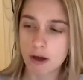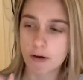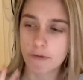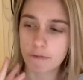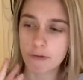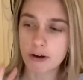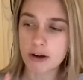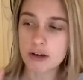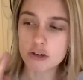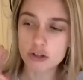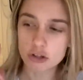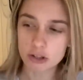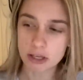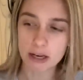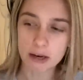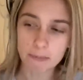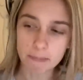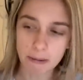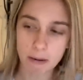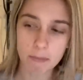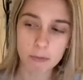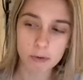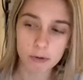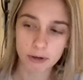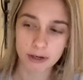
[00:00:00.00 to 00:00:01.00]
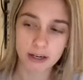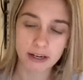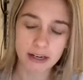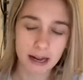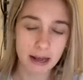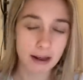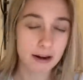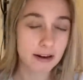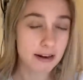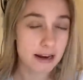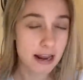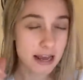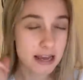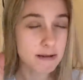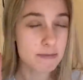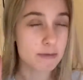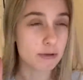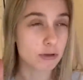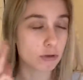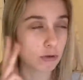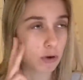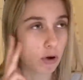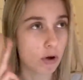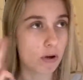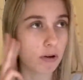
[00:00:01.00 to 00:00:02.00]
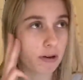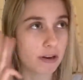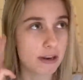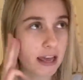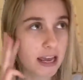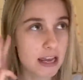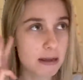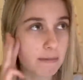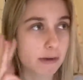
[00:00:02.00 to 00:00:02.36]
French centre-back we're looking at. Name is gone